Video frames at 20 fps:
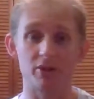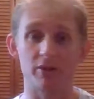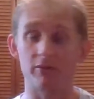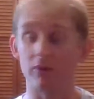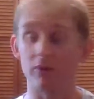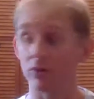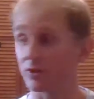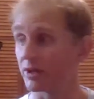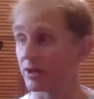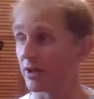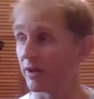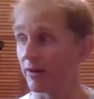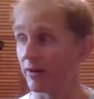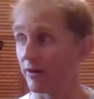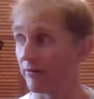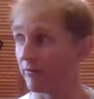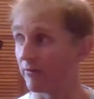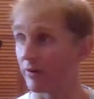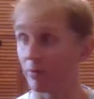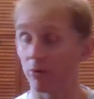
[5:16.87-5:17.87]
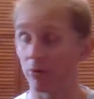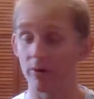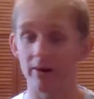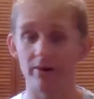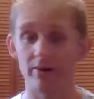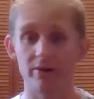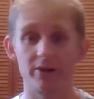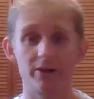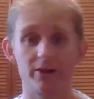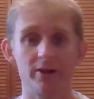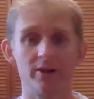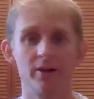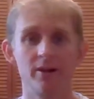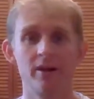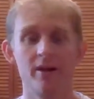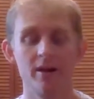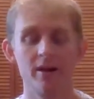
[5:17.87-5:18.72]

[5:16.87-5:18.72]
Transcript: the folks that are from around here,